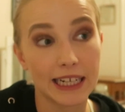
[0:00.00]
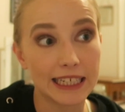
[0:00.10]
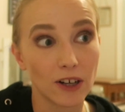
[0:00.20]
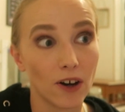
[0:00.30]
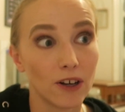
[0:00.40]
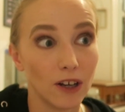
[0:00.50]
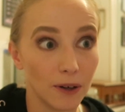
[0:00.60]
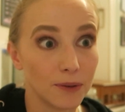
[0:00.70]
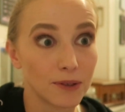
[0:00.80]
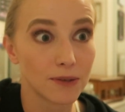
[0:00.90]
He got
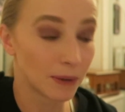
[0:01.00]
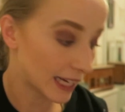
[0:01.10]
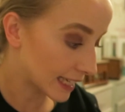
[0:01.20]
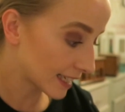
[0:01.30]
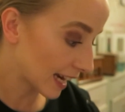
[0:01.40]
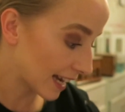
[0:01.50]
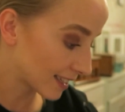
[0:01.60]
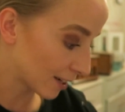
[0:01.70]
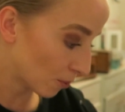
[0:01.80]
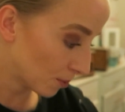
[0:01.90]
loads, but he's
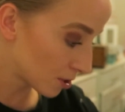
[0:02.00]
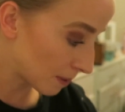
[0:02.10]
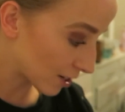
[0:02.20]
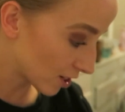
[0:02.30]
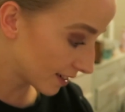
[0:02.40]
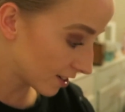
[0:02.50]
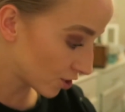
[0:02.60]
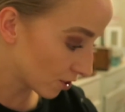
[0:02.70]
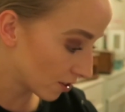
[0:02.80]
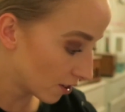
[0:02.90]
collecting all the special
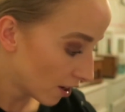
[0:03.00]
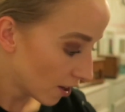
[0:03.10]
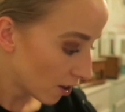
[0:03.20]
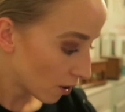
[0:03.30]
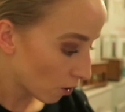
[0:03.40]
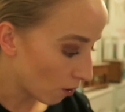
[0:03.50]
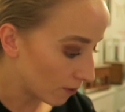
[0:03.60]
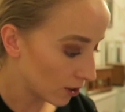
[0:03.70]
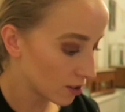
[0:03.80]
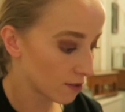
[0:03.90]
edition
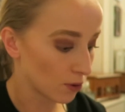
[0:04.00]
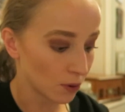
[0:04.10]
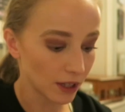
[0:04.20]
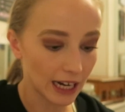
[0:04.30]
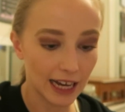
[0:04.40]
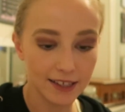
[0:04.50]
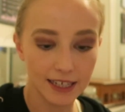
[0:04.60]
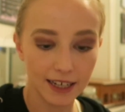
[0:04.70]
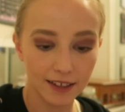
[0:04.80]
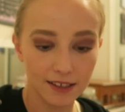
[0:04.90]
covers for all the
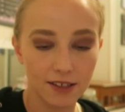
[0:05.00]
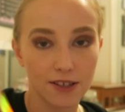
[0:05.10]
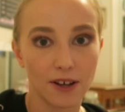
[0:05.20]
classics.